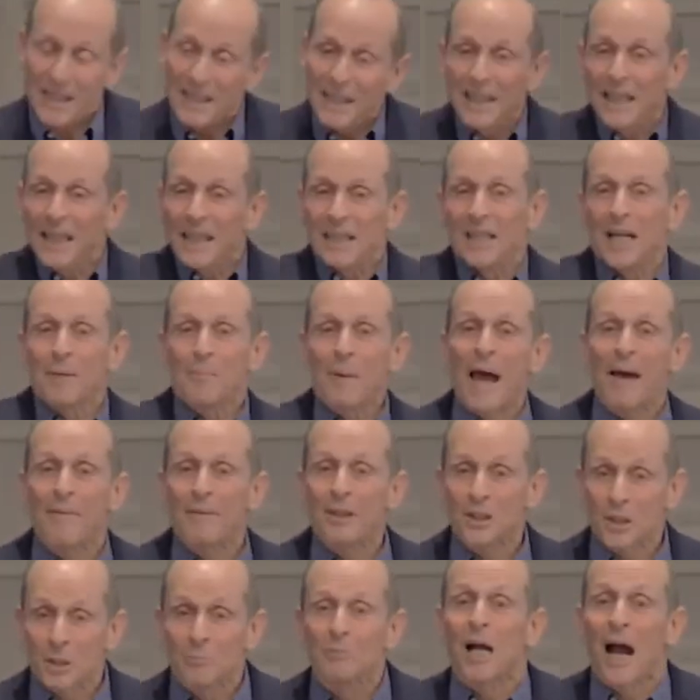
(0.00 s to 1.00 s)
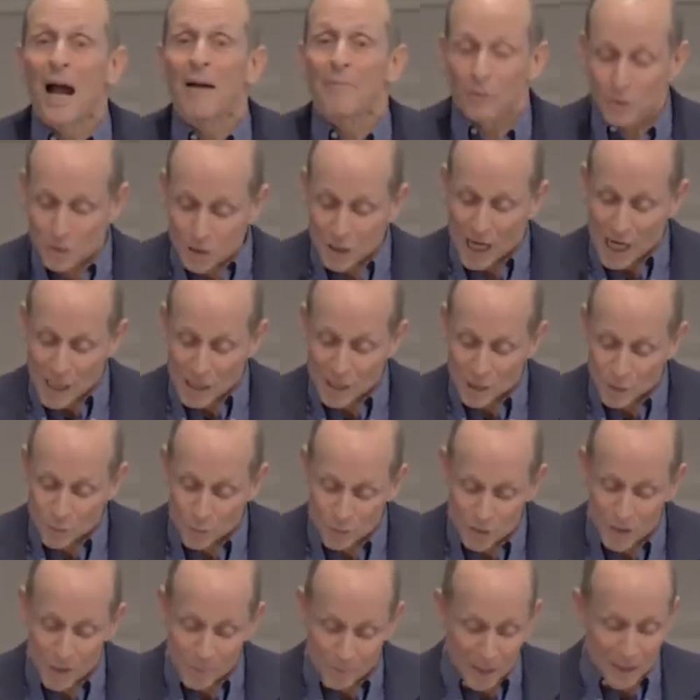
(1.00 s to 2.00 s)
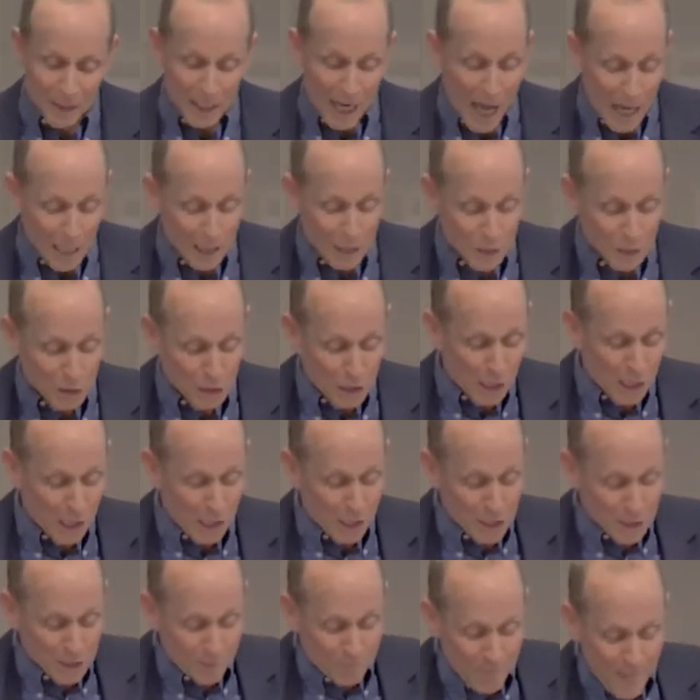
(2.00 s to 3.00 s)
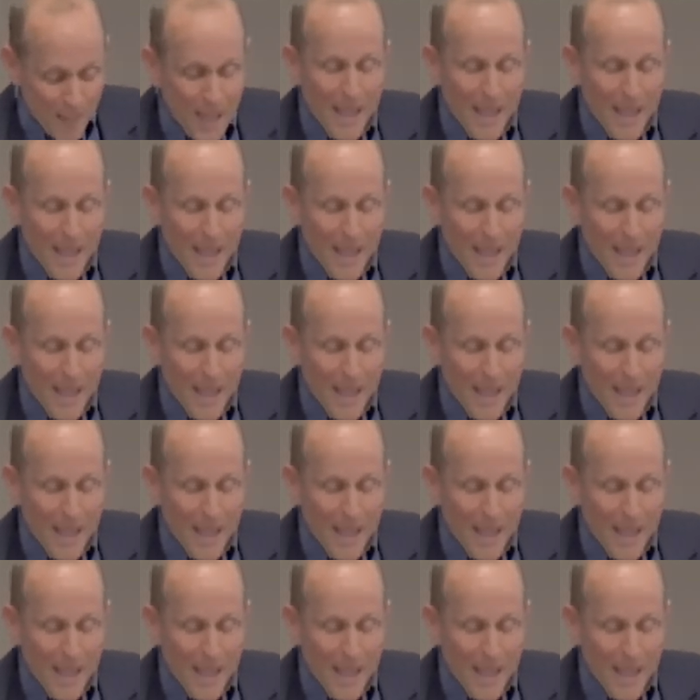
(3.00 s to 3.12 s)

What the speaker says: he ended up having some conversations with some of the college kids,